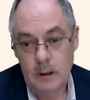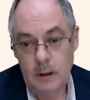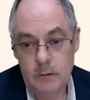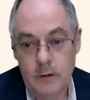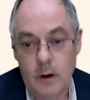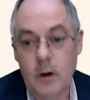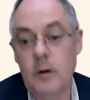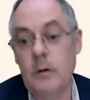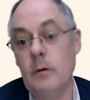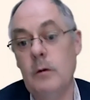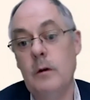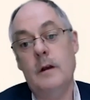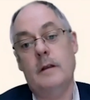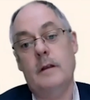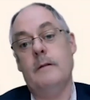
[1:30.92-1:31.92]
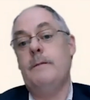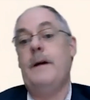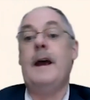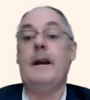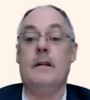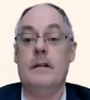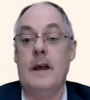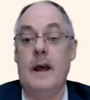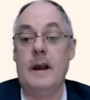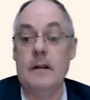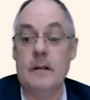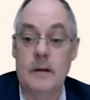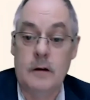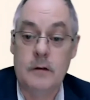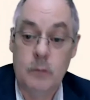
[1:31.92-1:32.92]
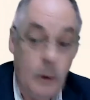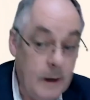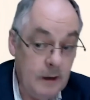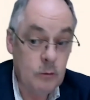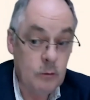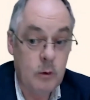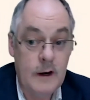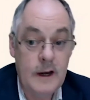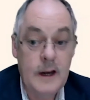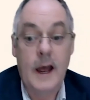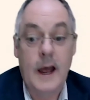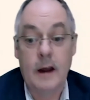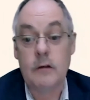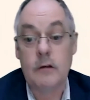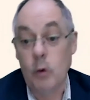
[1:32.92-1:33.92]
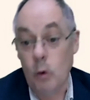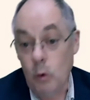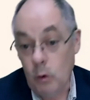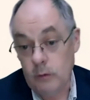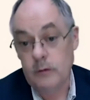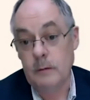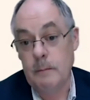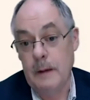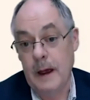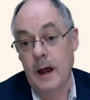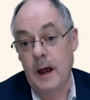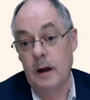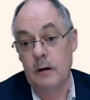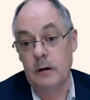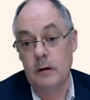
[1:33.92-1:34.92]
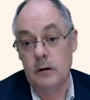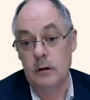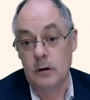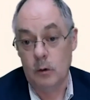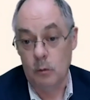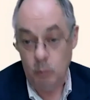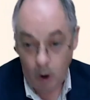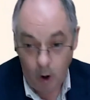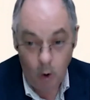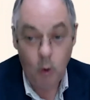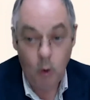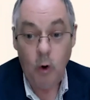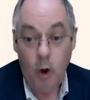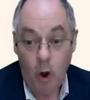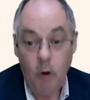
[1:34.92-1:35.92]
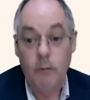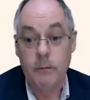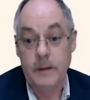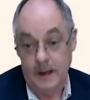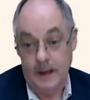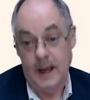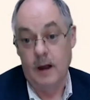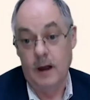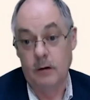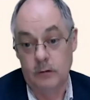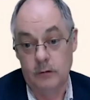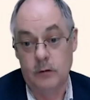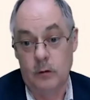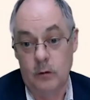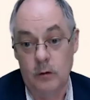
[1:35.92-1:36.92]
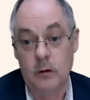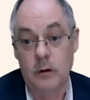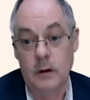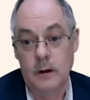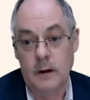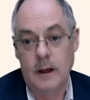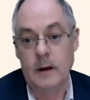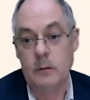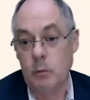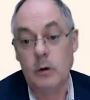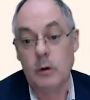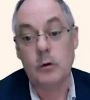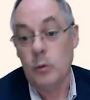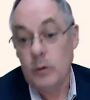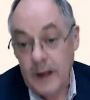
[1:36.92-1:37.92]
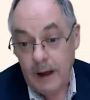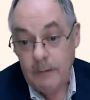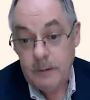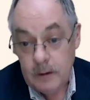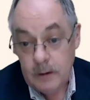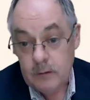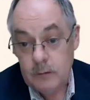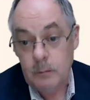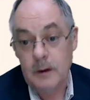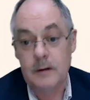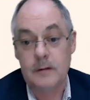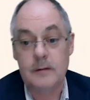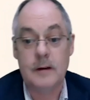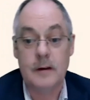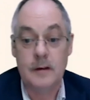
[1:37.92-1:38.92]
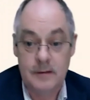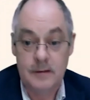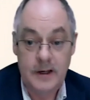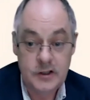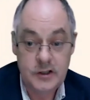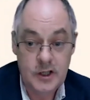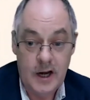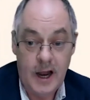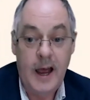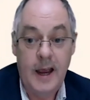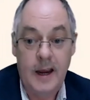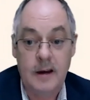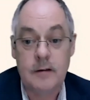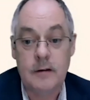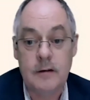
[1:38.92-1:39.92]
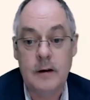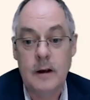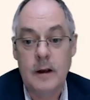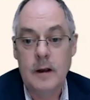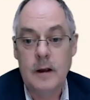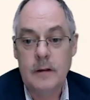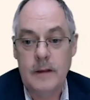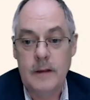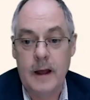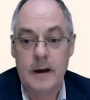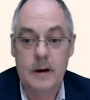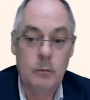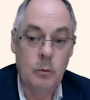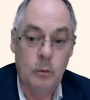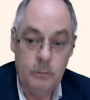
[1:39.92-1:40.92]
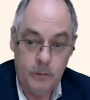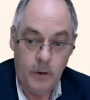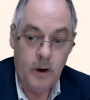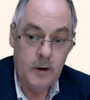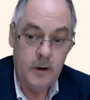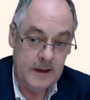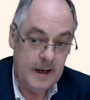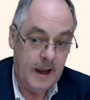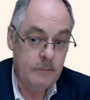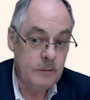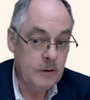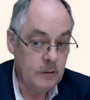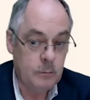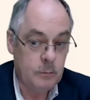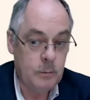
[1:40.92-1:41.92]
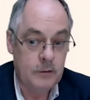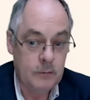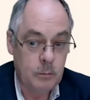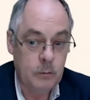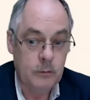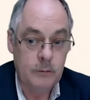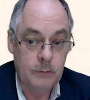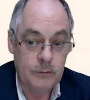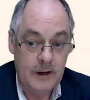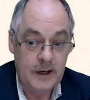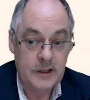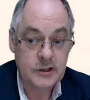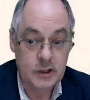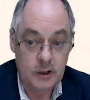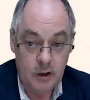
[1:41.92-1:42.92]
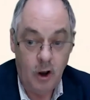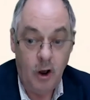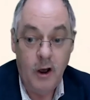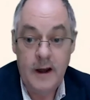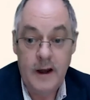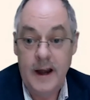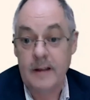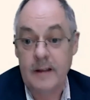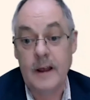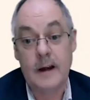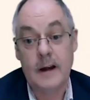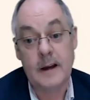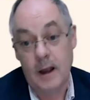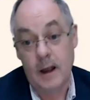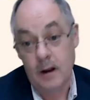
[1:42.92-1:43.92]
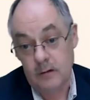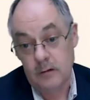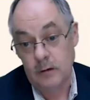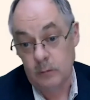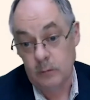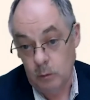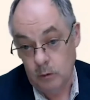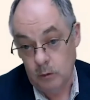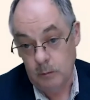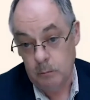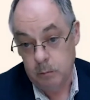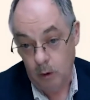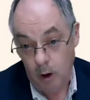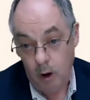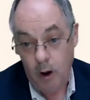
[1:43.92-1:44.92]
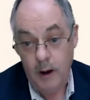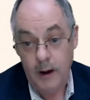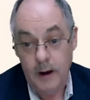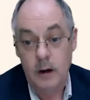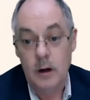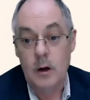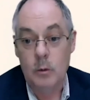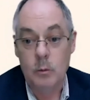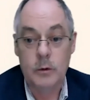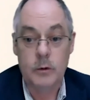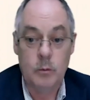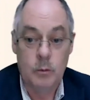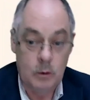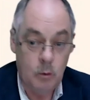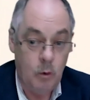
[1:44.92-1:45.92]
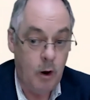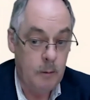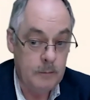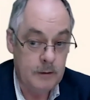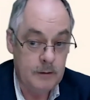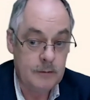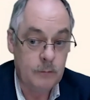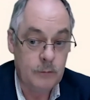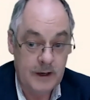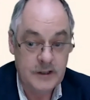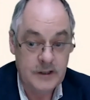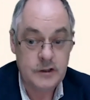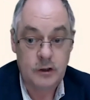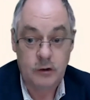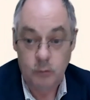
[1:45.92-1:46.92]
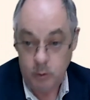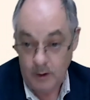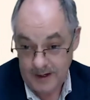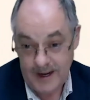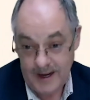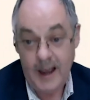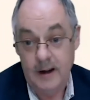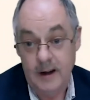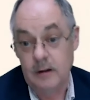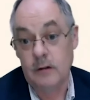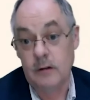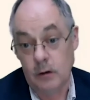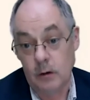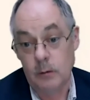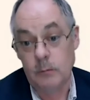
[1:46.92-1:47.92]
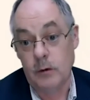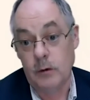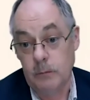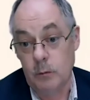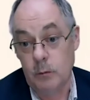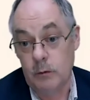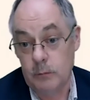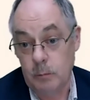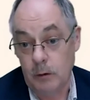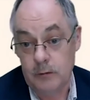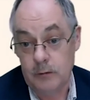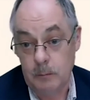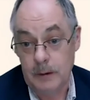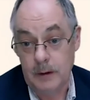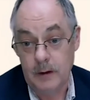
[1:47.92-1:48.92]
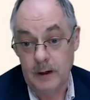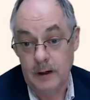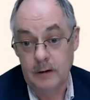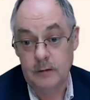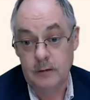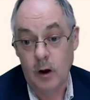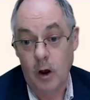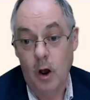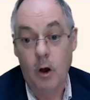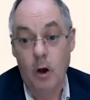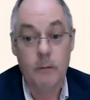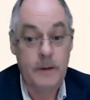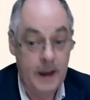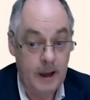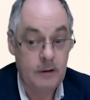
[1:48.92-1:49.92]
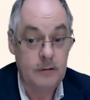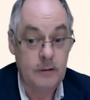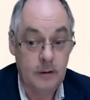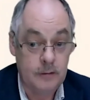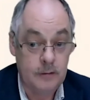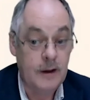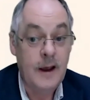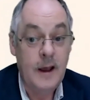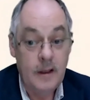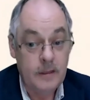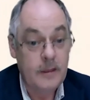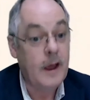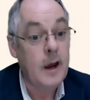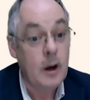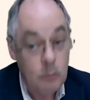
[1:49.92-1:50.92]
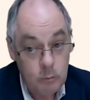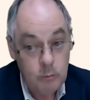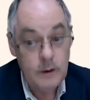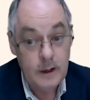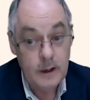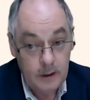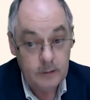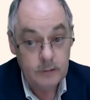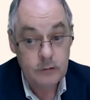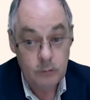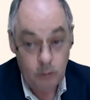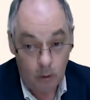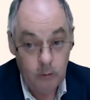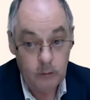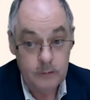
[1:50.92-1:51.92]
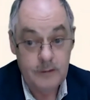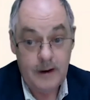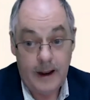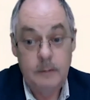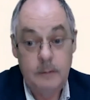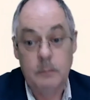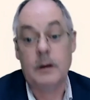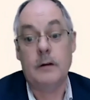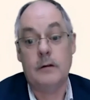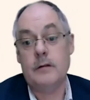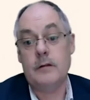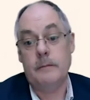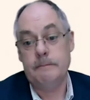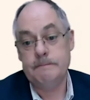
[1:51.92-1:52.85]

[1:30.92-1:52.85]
So the fact that the 2020 Act talks about the role of the council and what good governance means in Section 8, that it will follow the governance principles of Section 9, and that councillors will comply with the requirements of Section 28 in terms of the responsibilities of councillors. They are really strong statements.